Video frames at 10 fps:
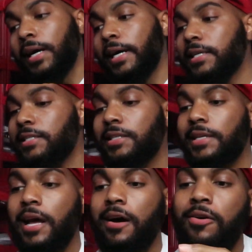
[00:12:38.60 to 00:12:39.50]
honestly,
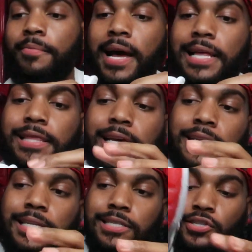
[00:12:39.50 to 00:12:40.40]
y'all, man, I
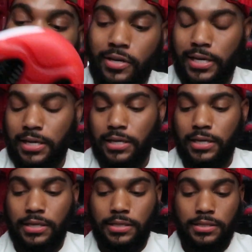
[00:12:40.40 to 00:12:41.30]
think this joint
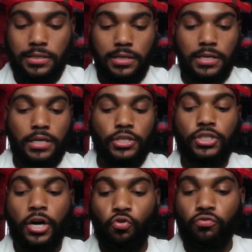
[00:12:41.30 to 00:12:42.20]
is
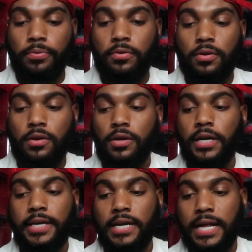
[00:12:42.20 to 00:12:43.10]
dope.
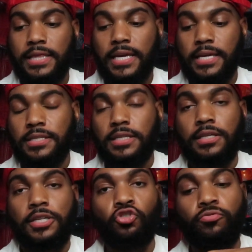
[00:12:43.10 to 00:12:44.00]
Again, I think it's a
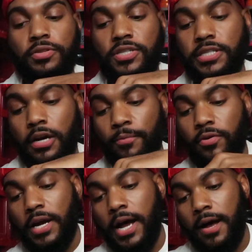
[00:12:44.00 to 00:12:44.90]
dope
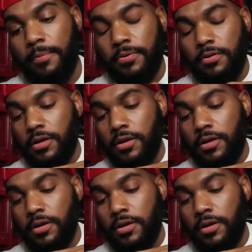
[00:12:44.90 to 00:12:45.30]
summer cop.